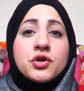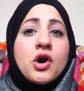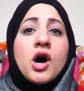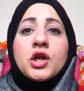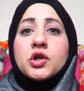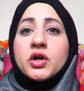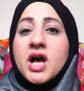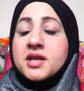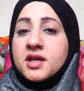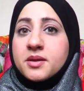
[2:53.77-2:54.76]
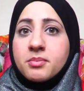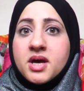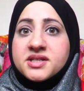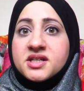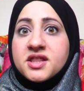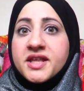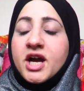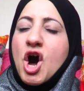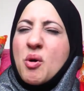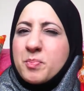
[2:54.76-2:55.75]
You can't look at another person and
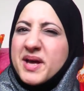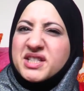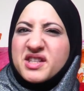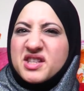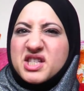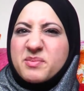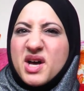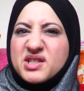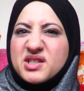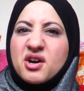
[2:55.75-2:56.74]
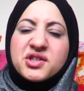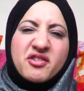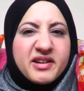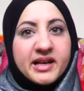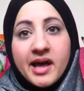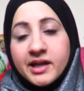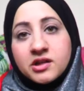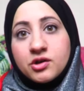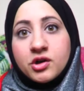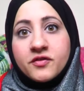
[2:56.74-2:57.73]
think, oh, I'm better than this person. I don't really like
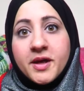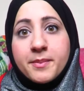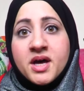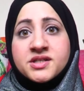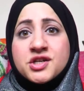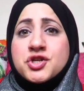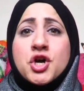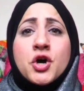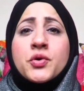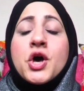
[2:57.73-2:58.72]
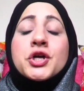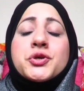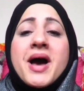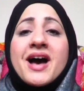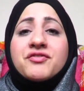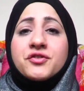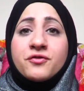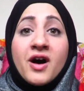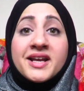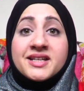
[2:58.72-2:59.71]
the look of that person. No, you have to
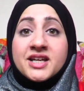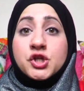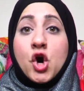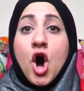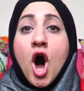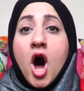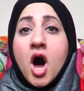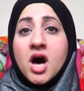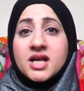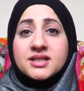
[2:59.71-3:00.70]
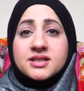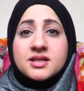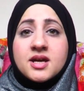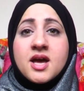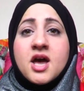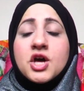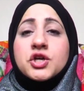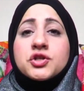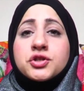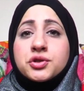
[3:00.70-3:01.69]
find it in your heart
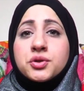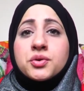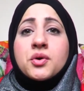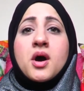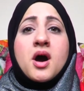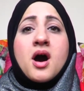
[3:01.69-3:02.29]
to